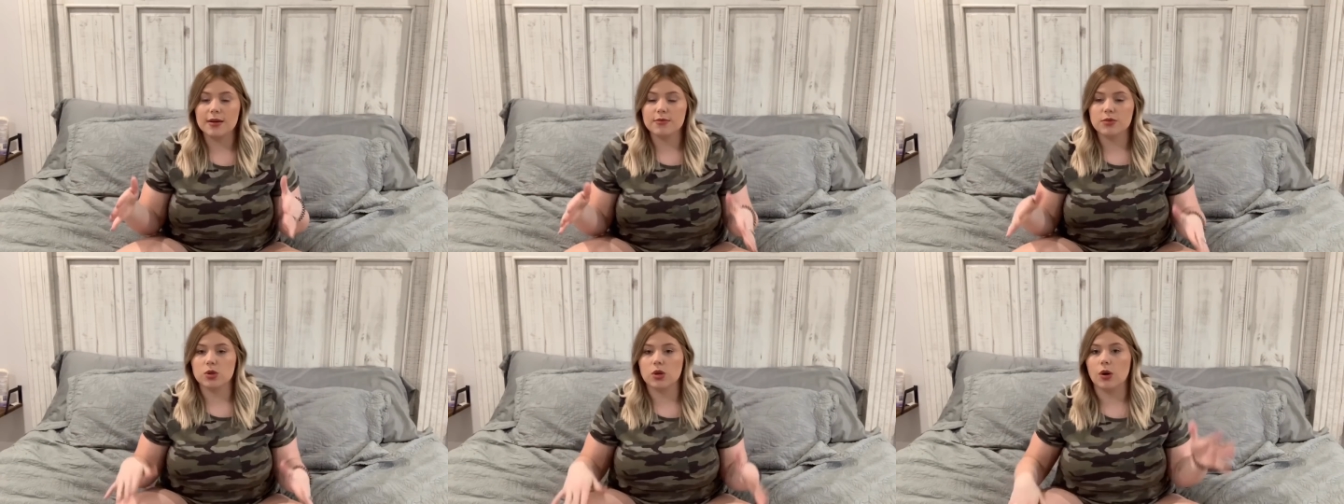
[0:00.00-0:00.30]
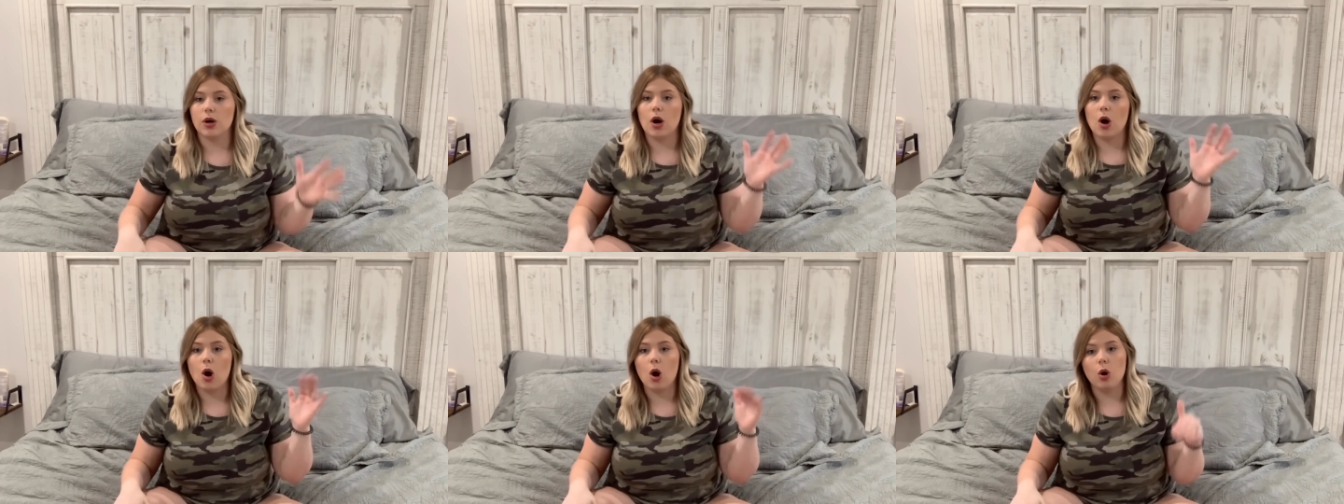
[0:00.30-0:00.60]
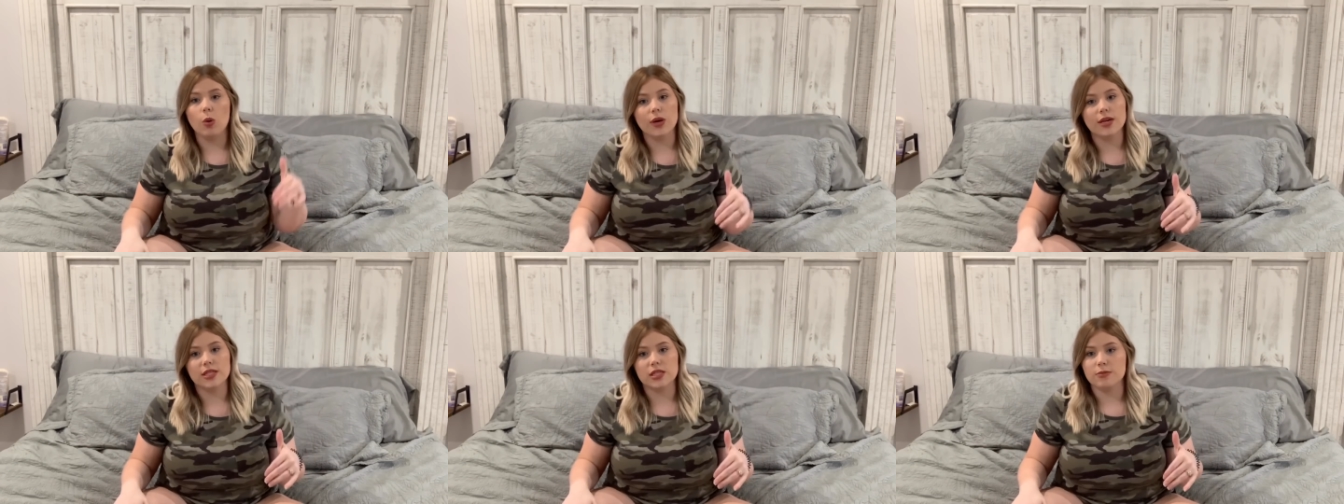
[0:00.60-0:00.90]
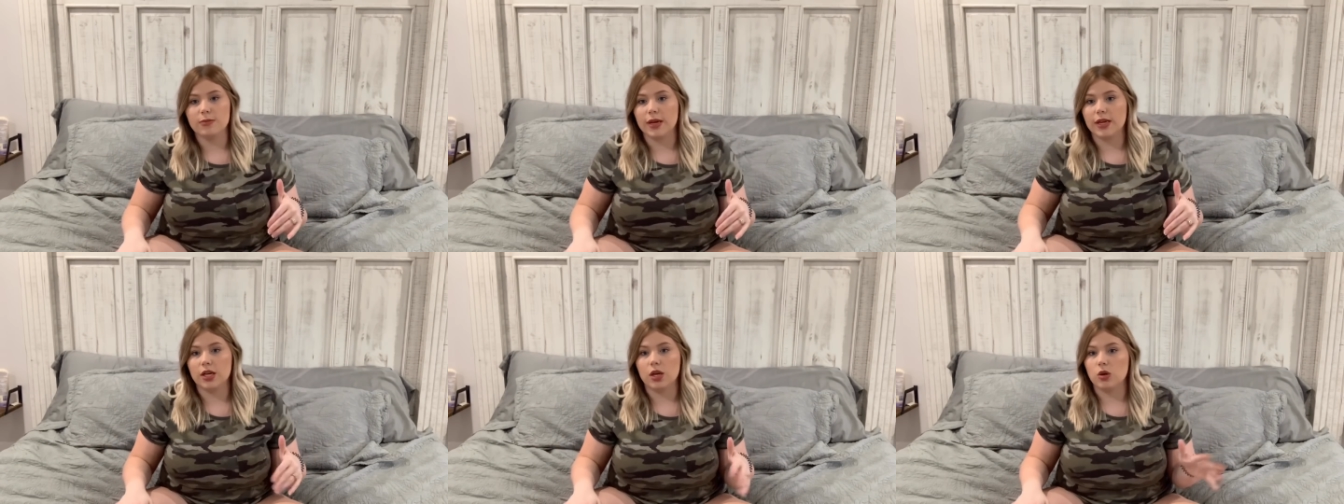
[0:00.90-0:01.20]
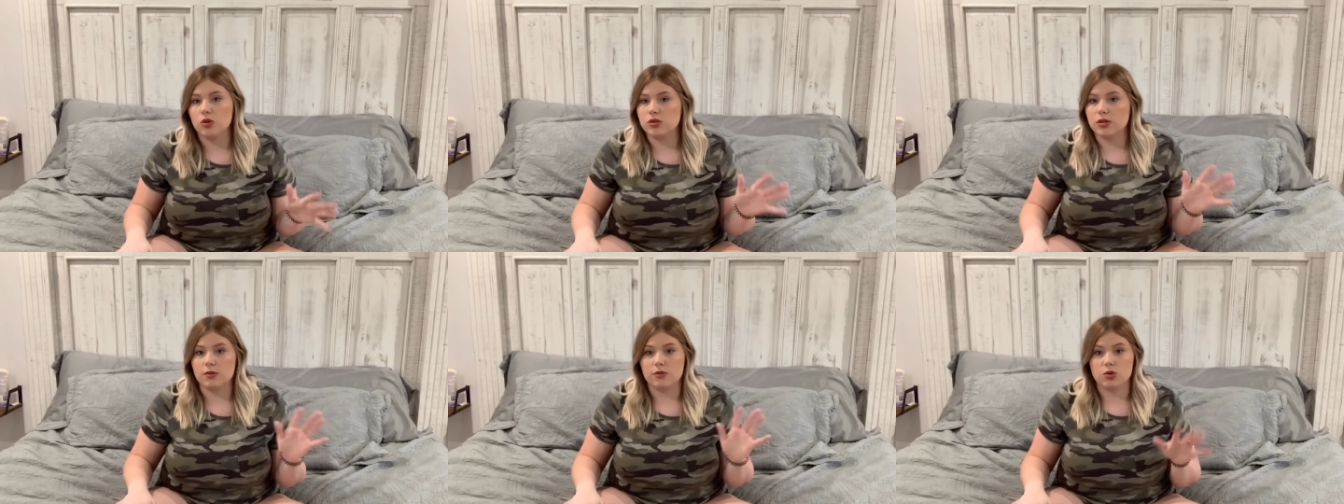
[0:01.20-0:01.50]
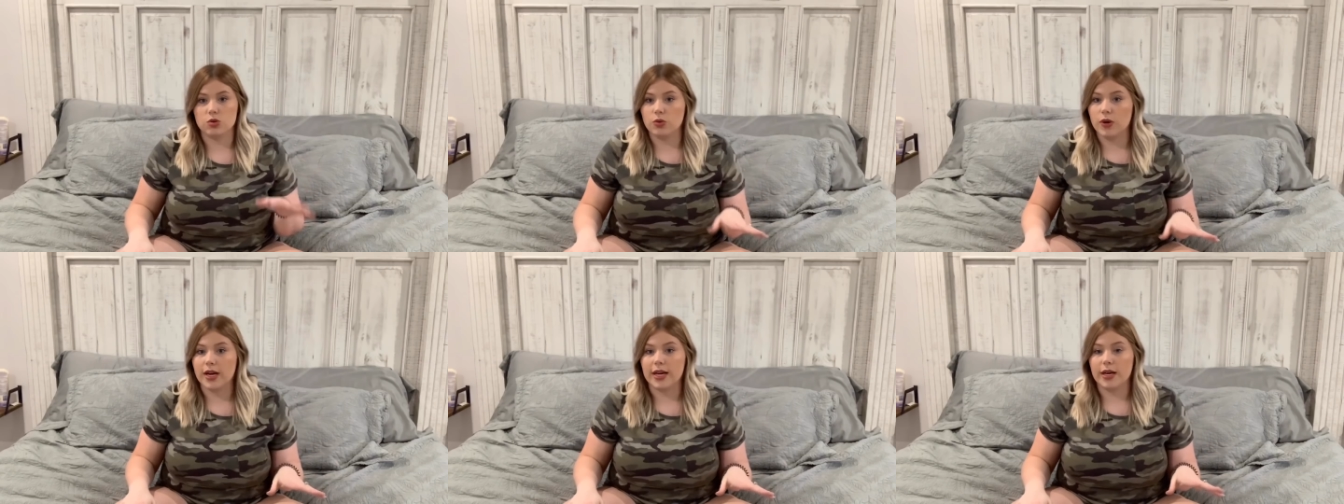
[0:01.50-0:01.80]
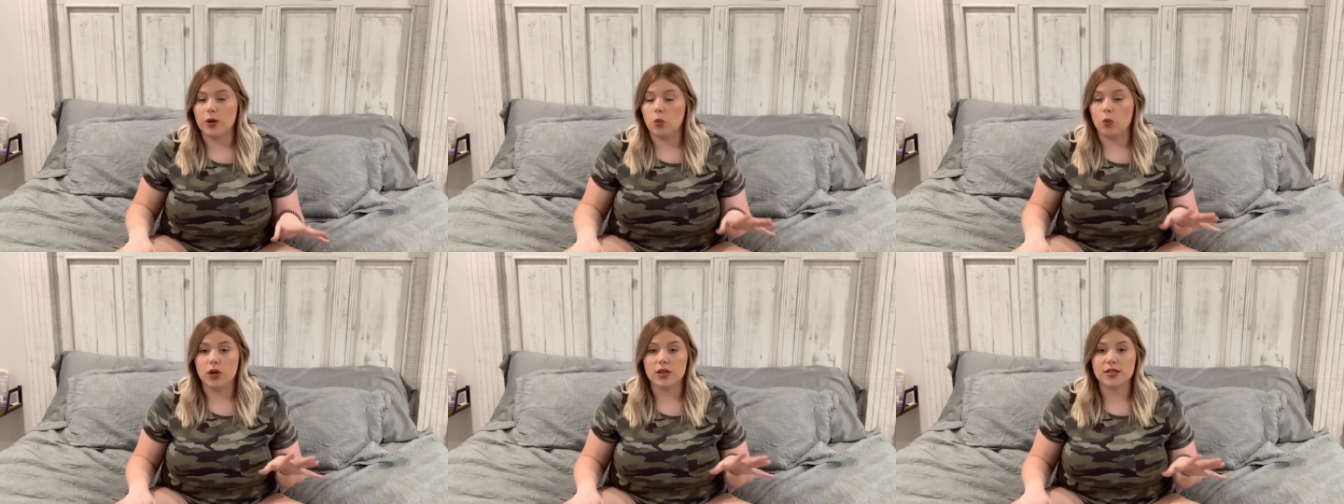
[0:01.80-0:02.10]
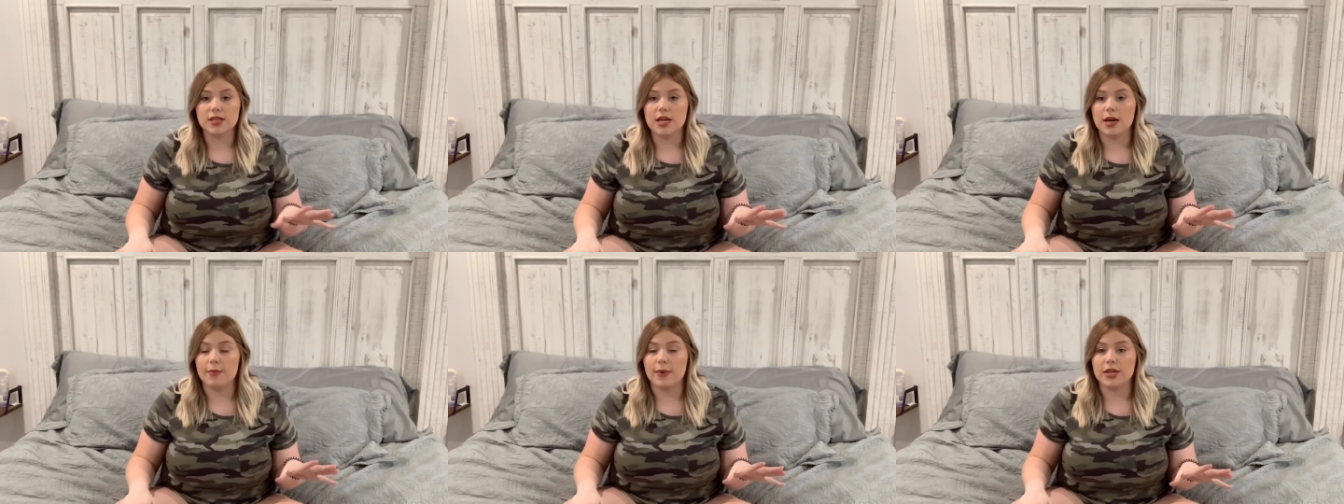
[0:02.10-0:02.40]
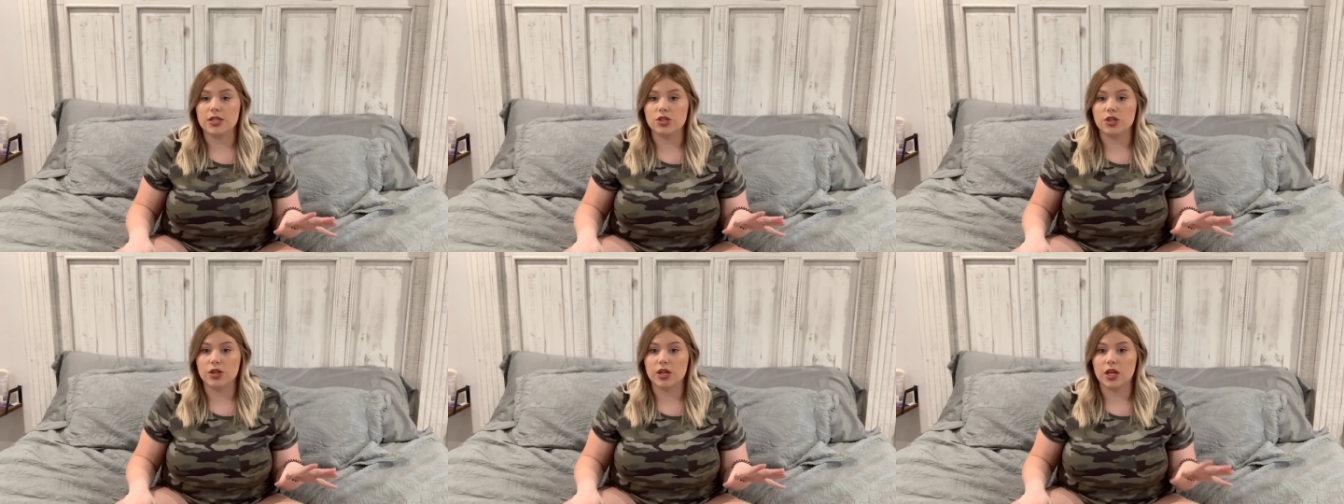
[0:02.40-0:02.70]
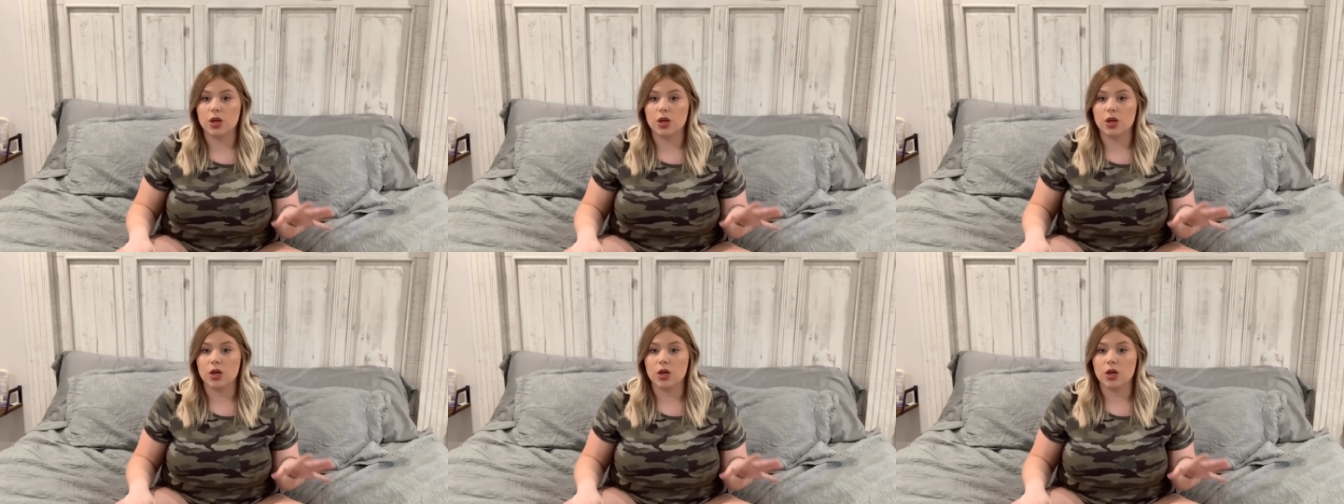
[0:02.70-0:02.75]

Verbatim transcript: So always in my notes, I was writing what time I took it